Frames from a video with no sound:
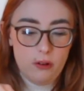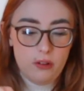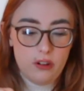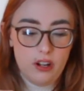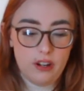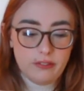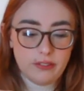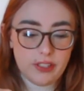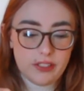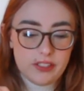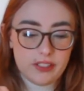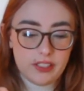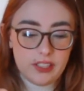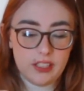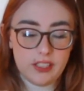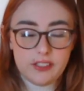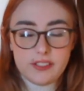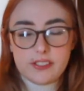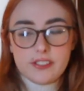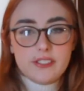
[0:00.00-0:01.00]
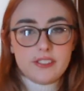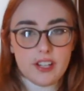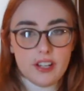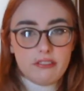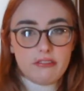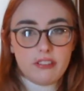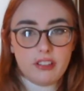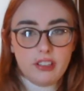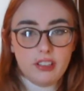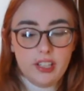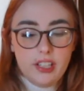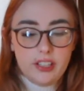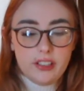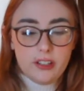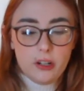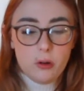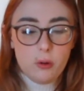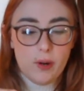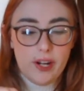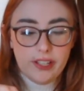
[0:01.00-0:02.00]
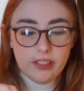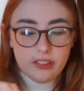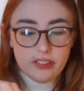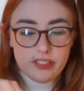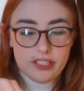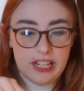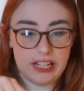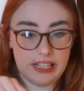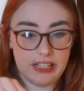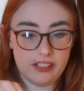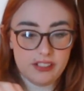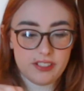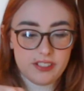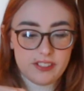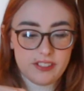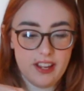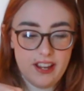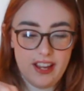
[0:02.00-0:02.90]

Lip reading: Obviously, it's definitely like an acquired taste,